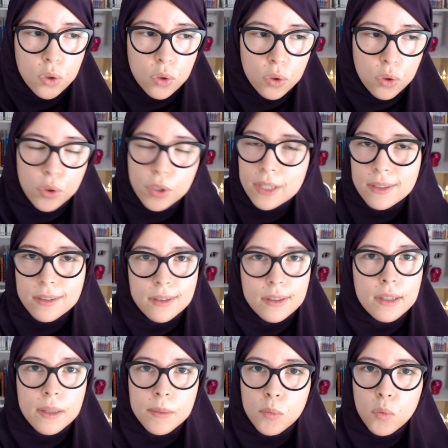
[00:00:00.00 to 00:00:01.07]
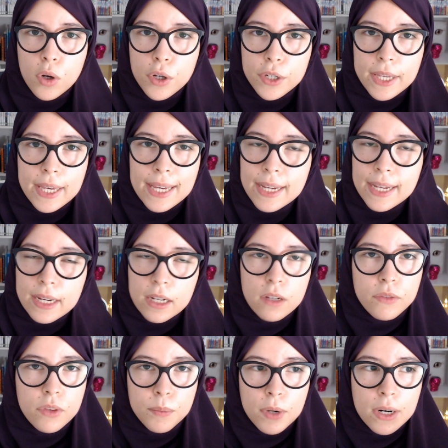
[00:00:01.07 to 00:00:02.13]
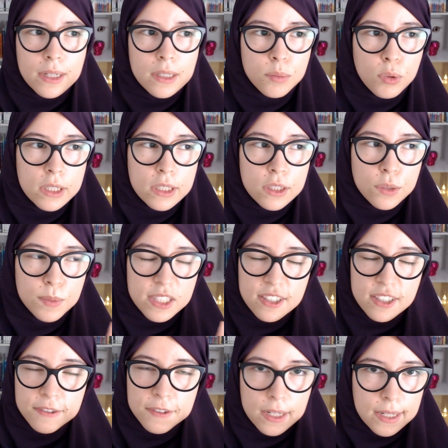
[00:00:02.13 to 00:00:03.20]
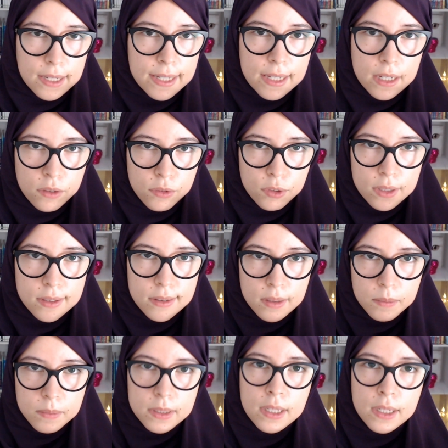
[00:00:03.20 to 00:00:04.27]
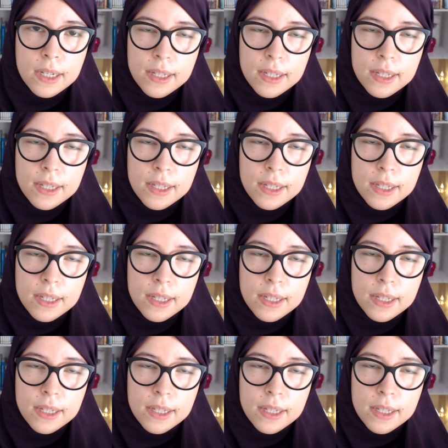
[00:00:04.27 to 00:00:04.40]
couldn't see them working at any of the price points specifically geared for the Sims.